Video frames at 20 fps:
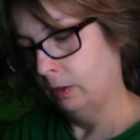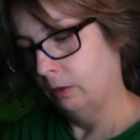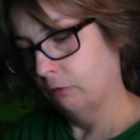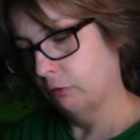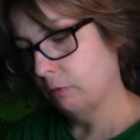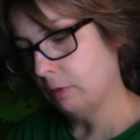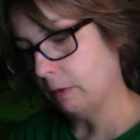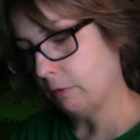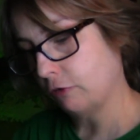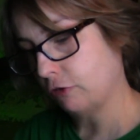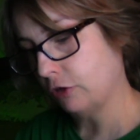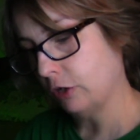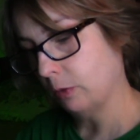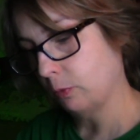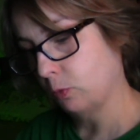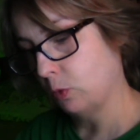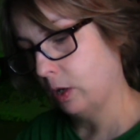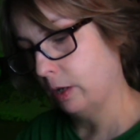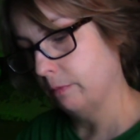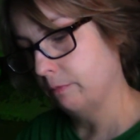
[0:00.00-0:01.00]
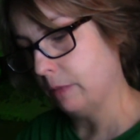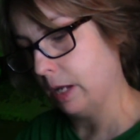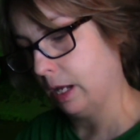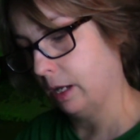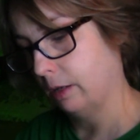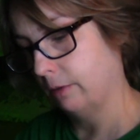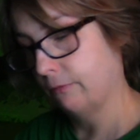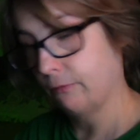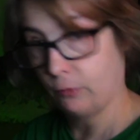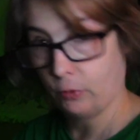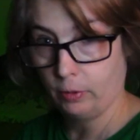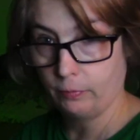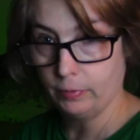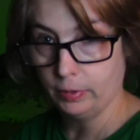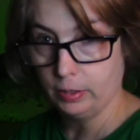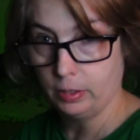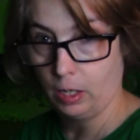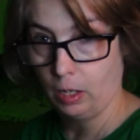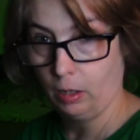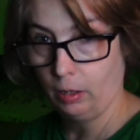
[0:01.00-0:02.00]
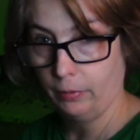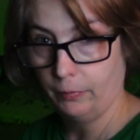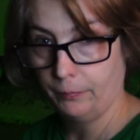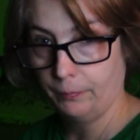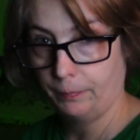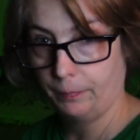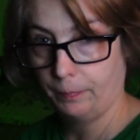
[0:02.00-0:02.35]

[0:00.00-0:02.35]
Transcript: every ship one man for every gullet.